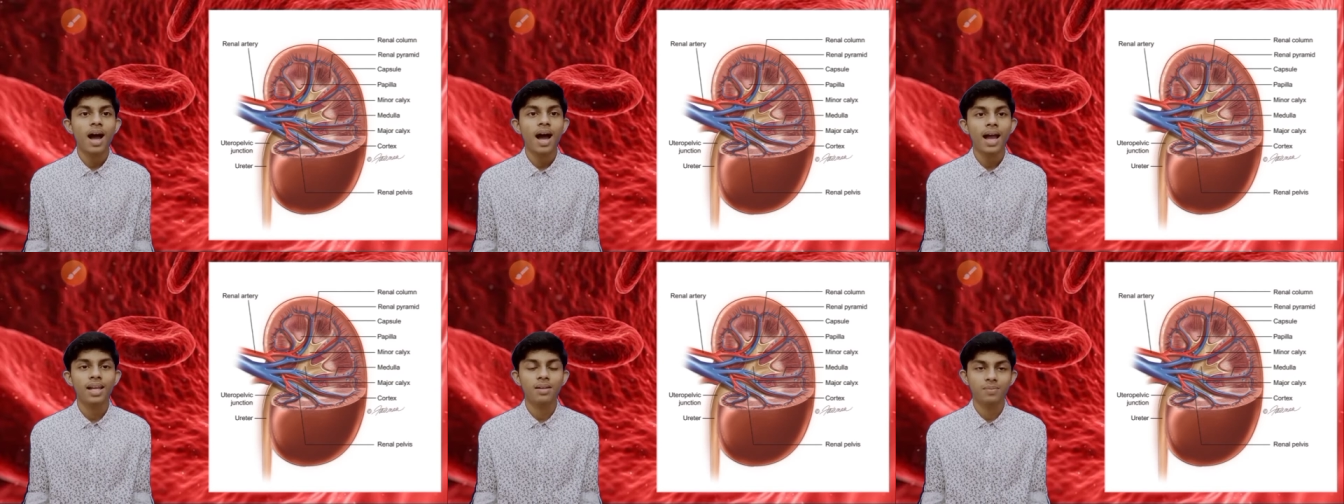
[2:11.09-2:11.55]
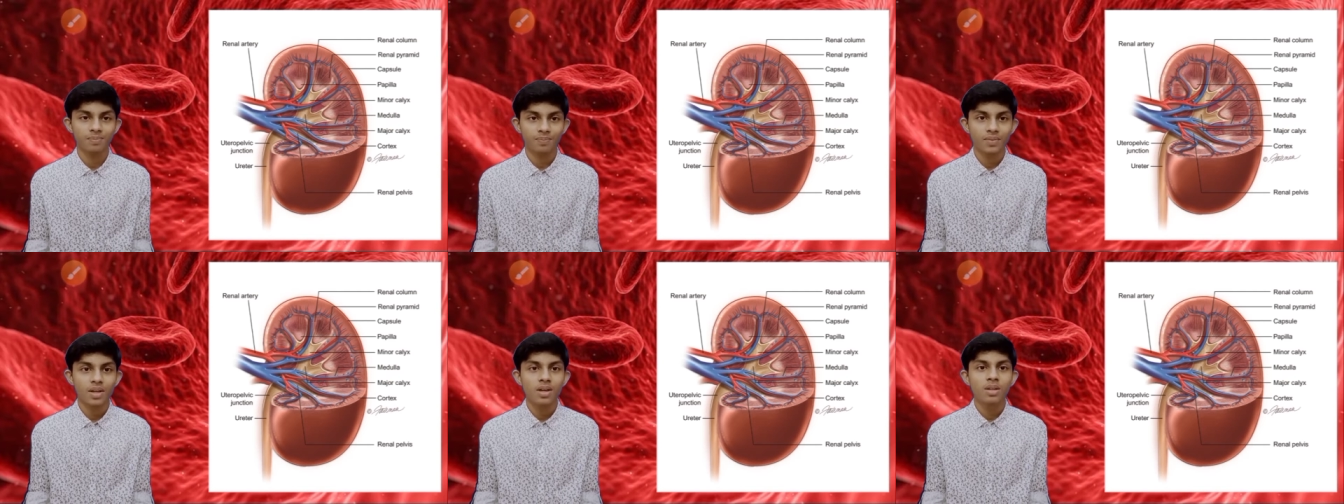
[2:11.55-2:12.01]

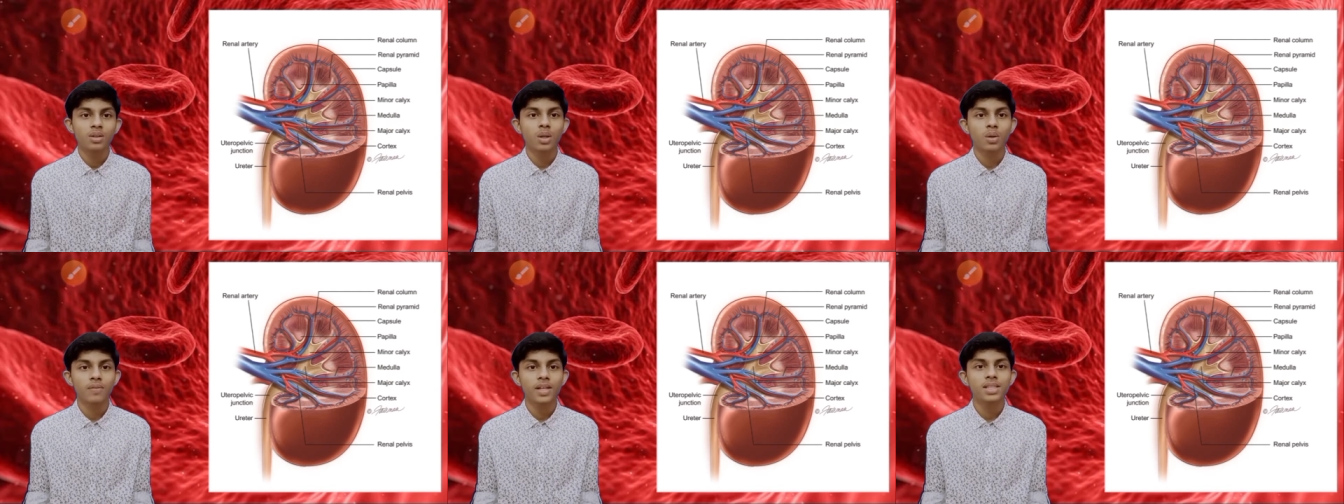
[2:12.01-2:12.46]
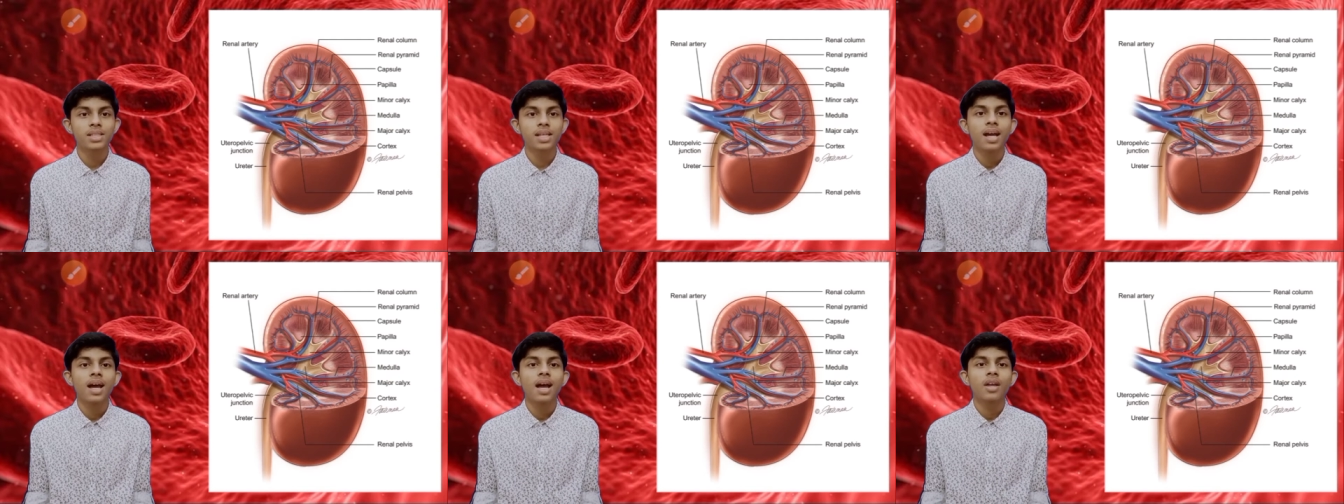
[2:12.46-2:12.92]
hilum, through which
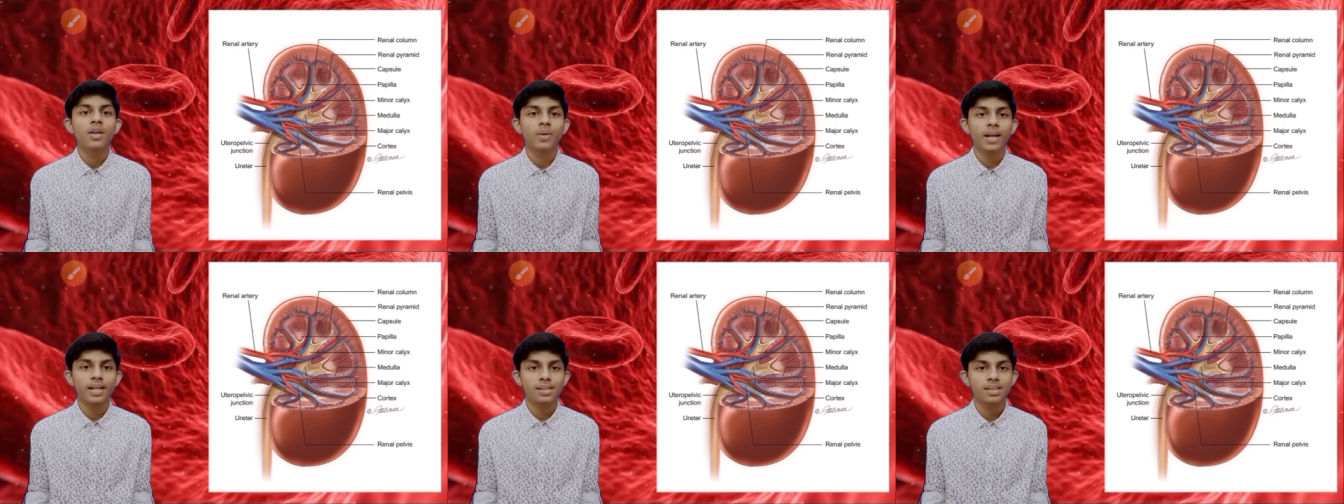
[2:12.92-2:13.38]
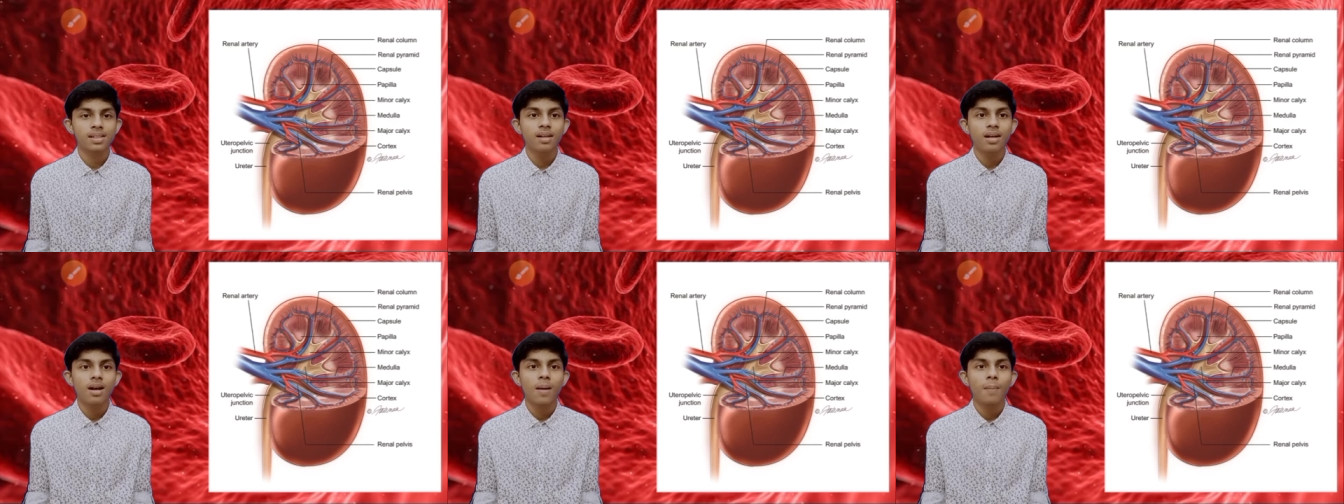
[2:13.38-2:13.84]
ureter,